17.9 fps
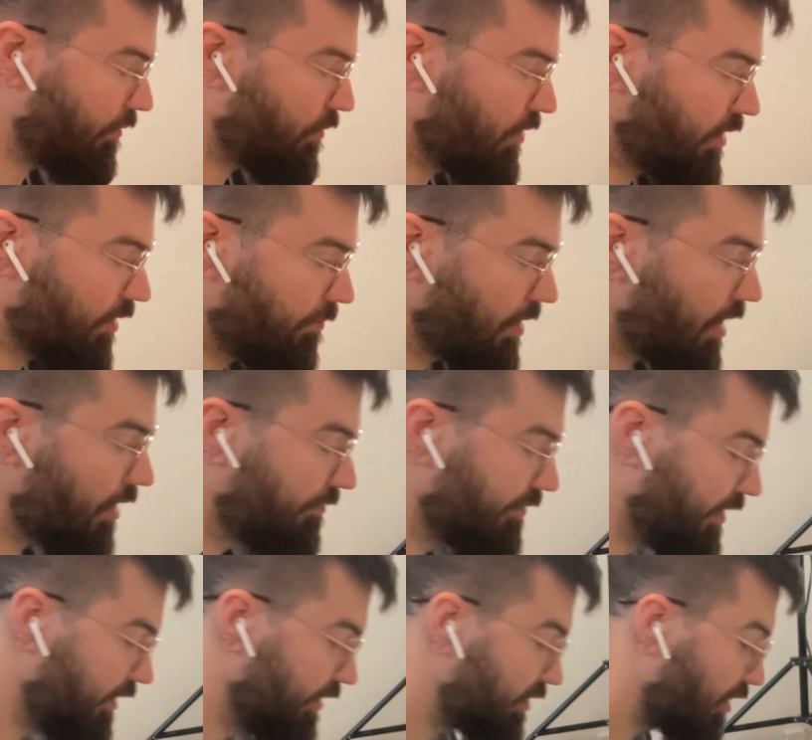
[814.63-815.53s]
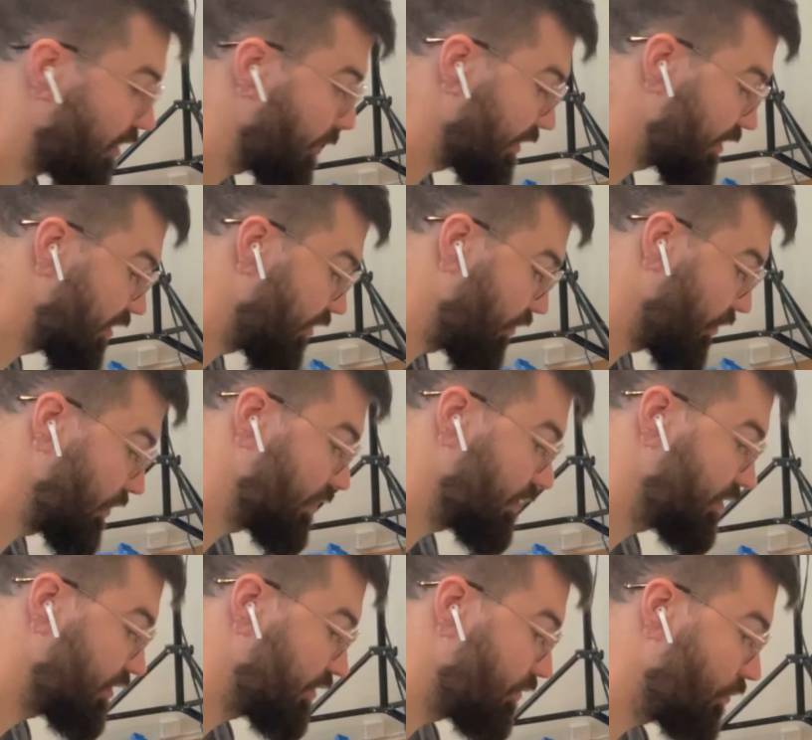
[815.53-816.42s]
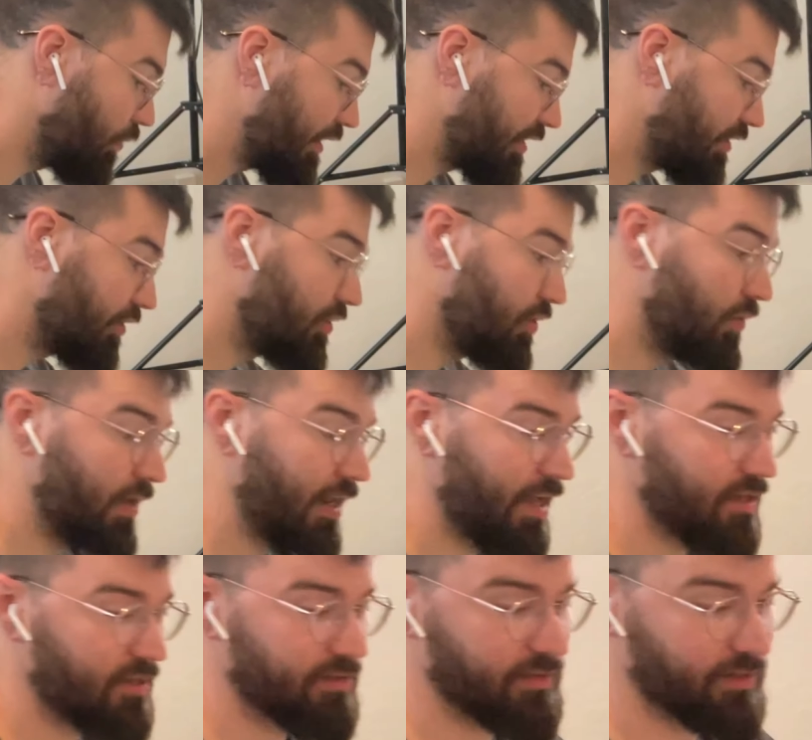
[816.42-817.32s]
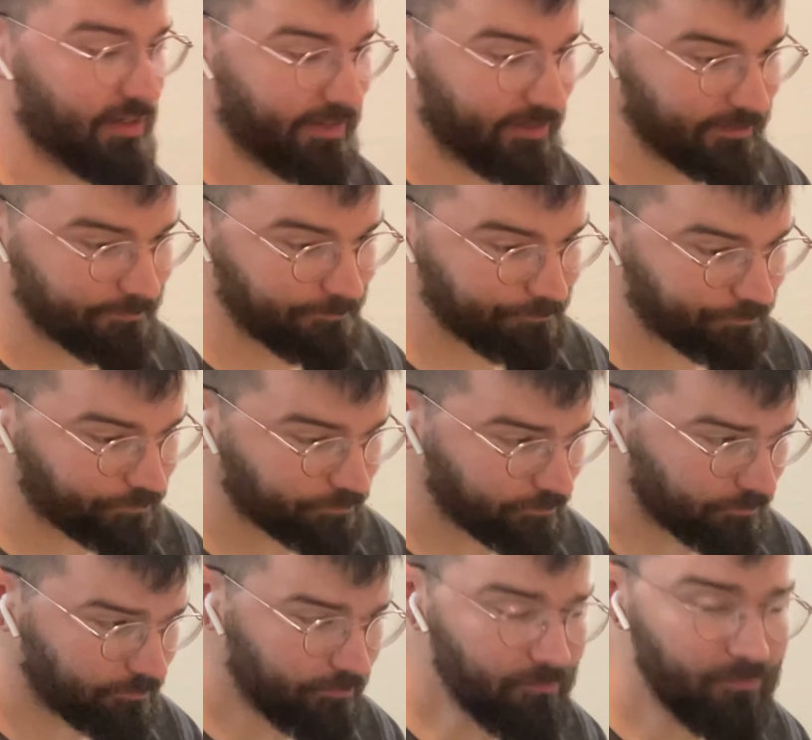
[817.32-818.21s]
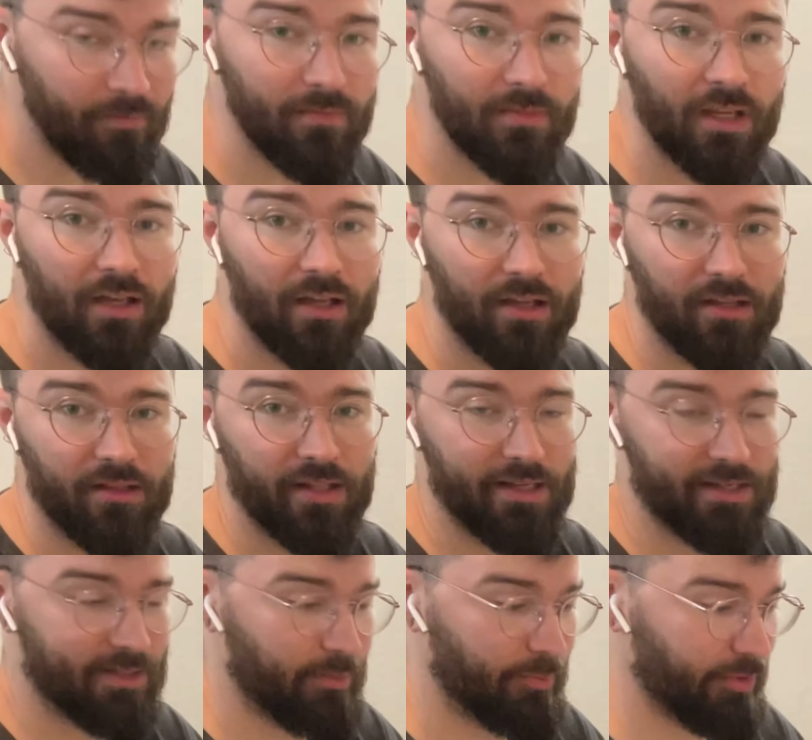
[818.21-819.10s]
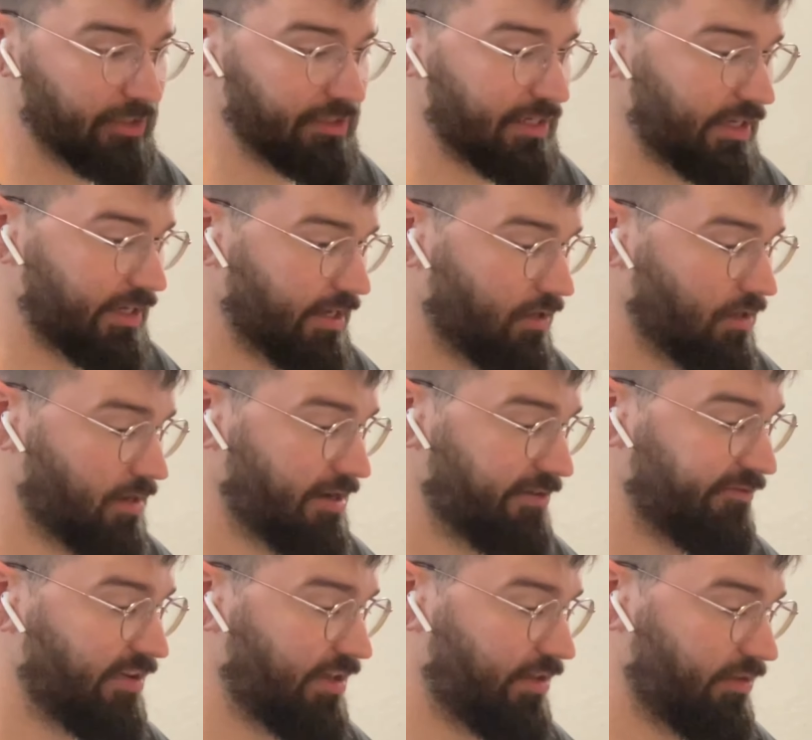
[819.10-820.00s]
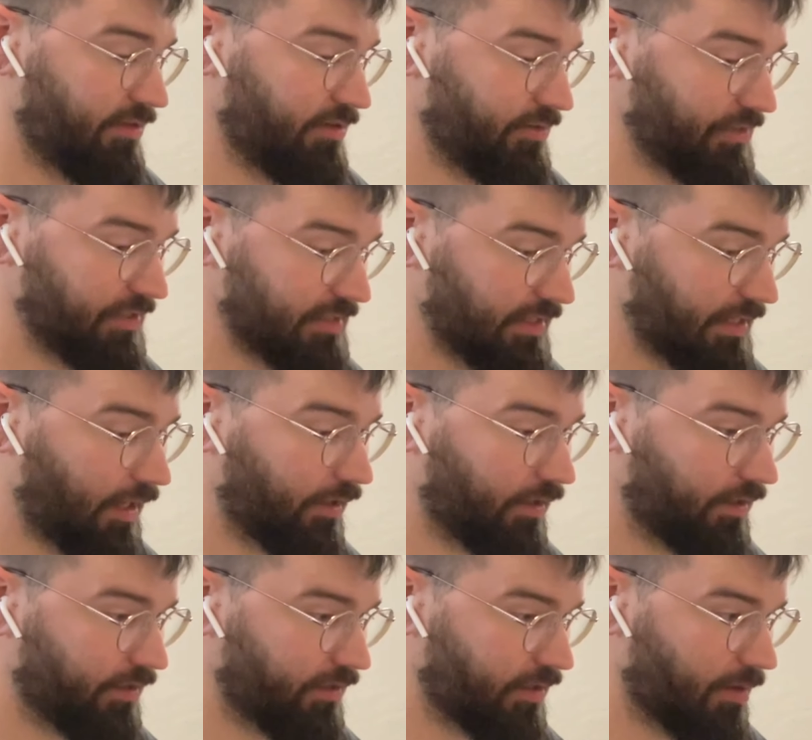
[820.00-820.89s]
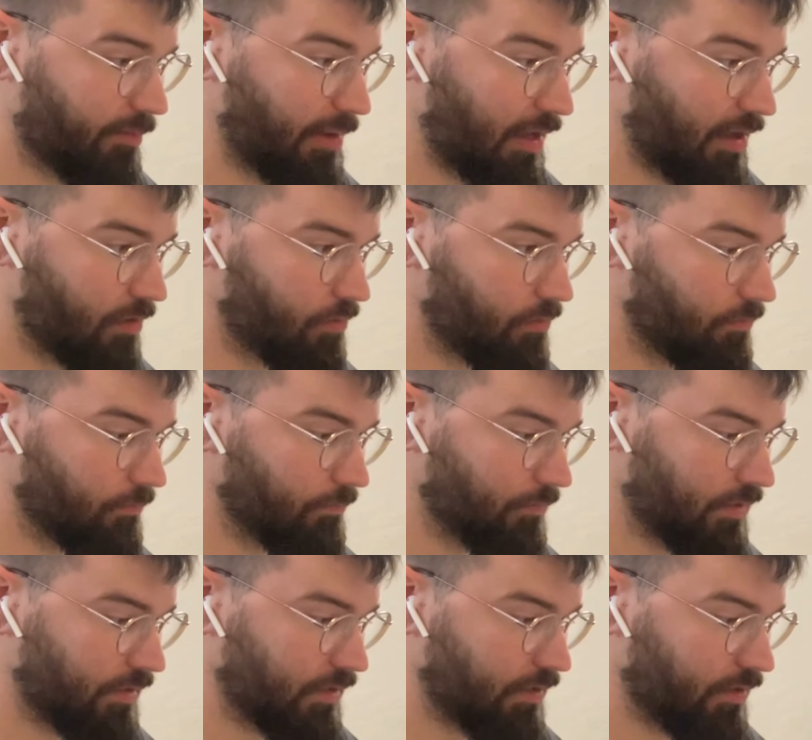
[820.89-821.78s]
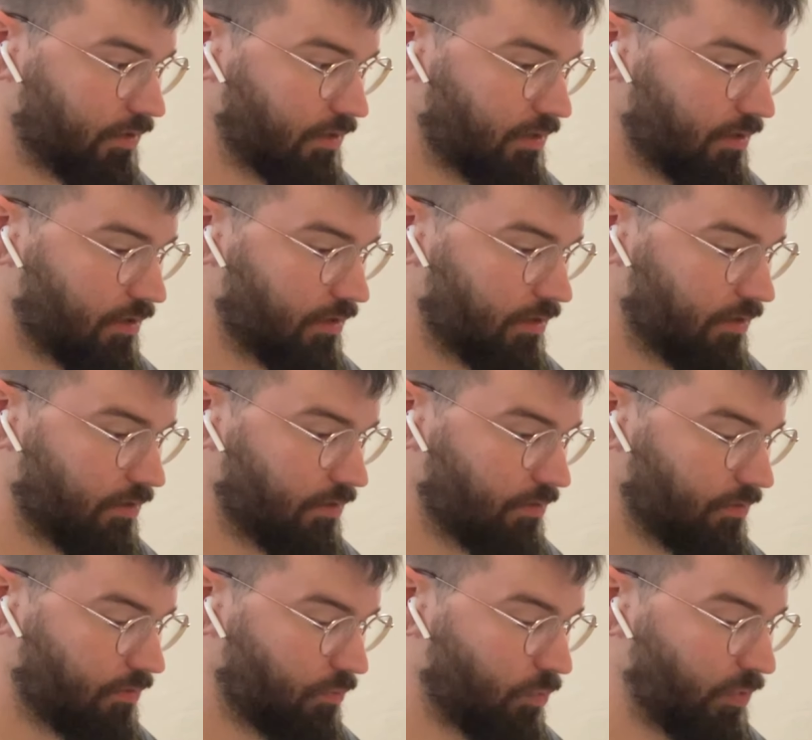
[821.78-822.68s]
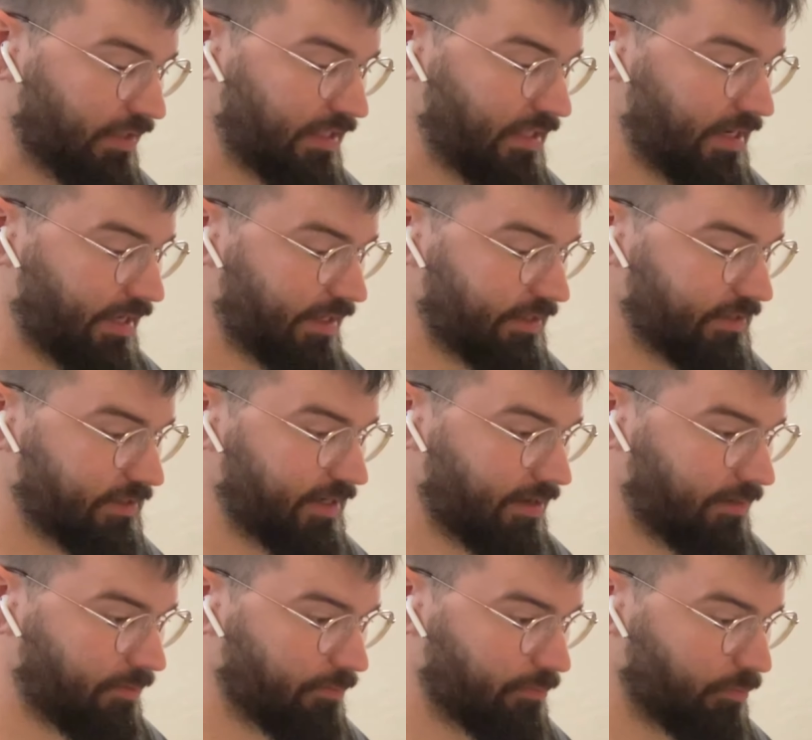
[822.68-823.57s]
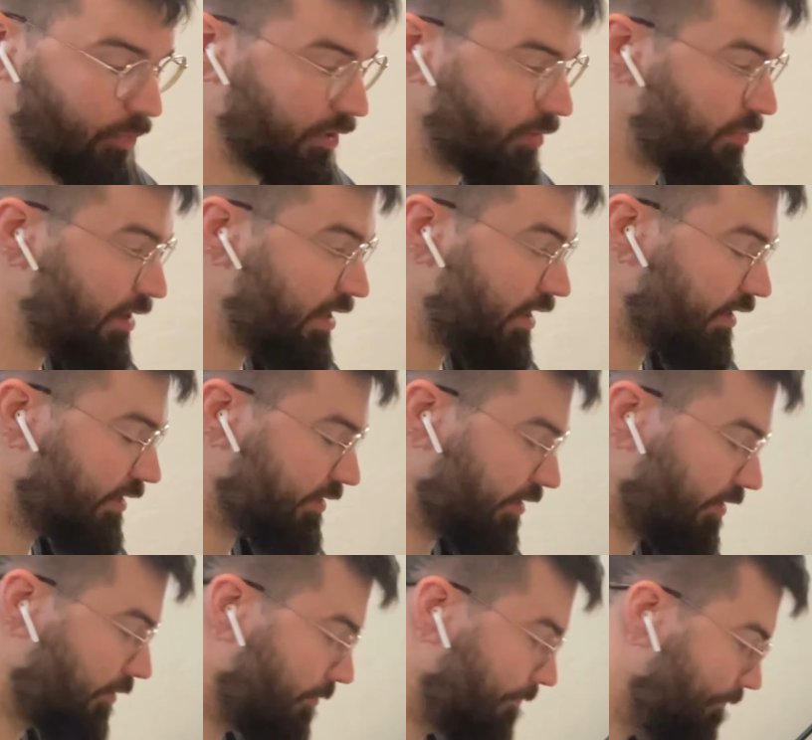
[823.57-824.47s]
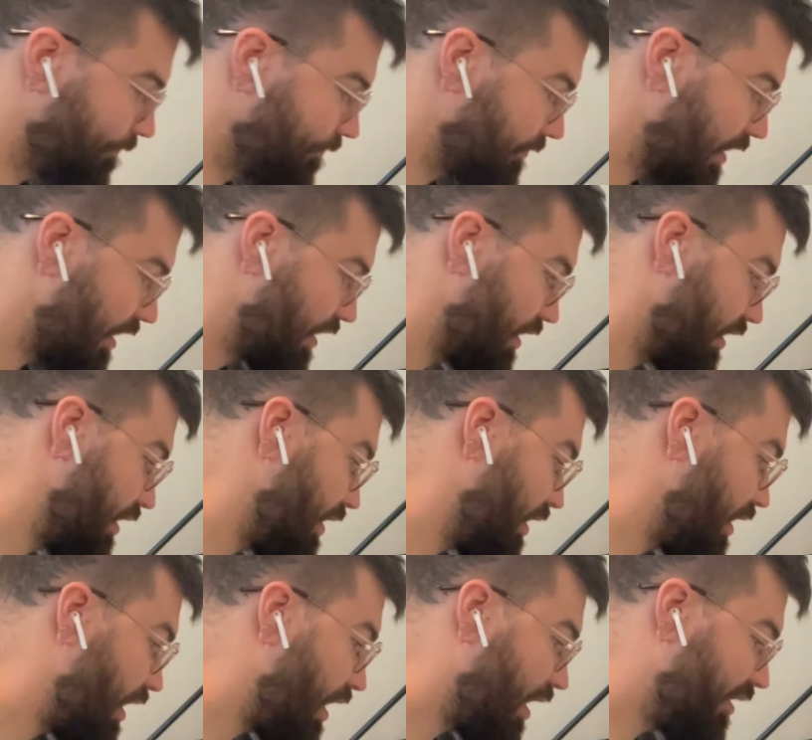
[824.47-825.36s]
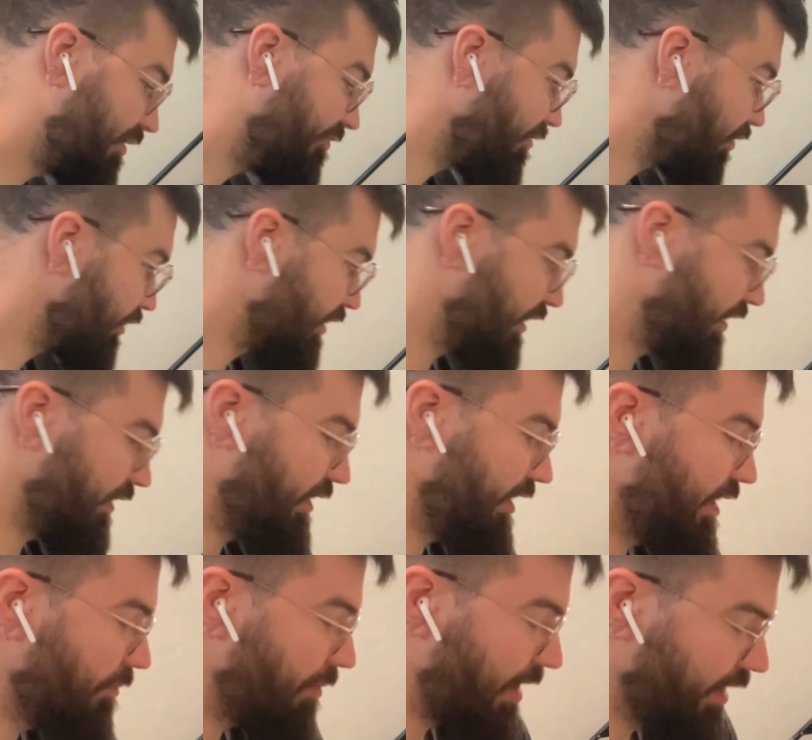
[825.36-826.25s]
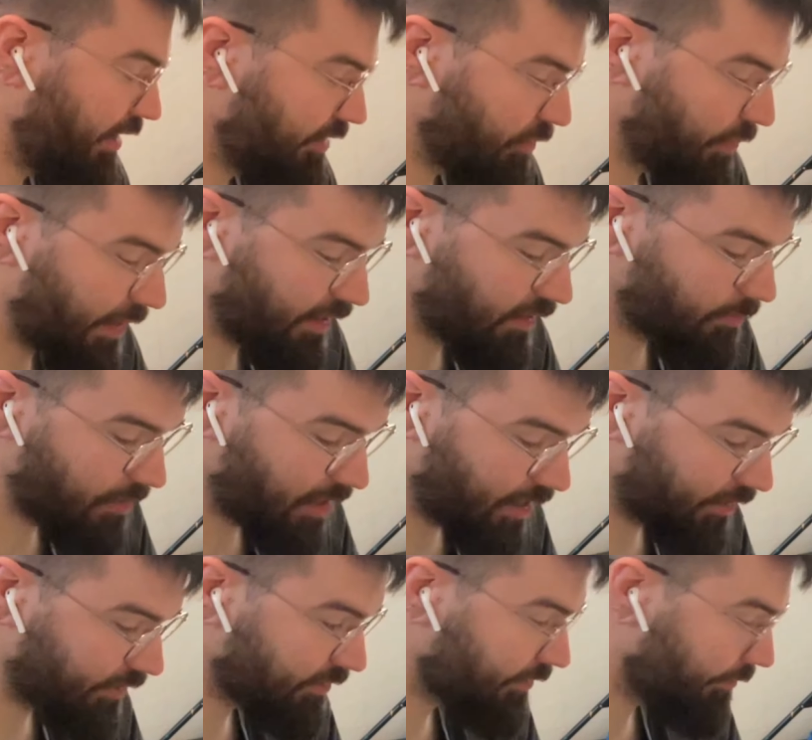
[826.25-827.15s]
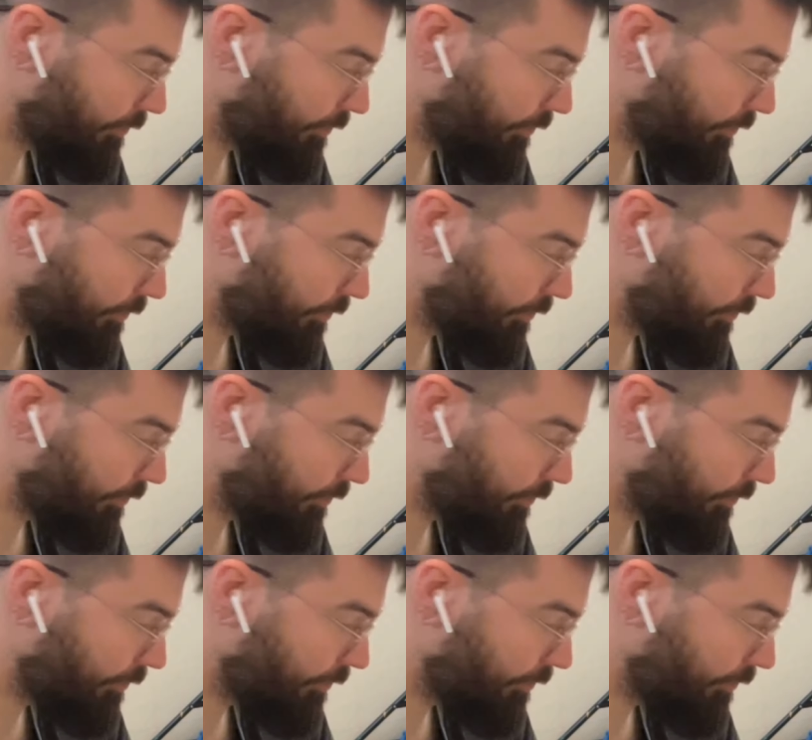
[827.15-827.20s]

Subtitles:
where I'm not really sure what to do next, like this in particular, I felt a little stuck about what the next step would be. So unfortunately it made its way in the box.